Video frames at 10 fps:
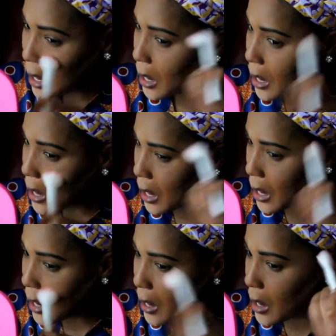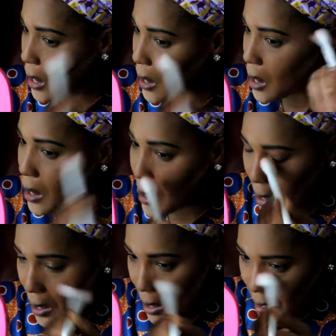
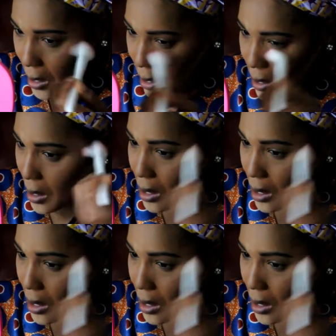(no one is talking)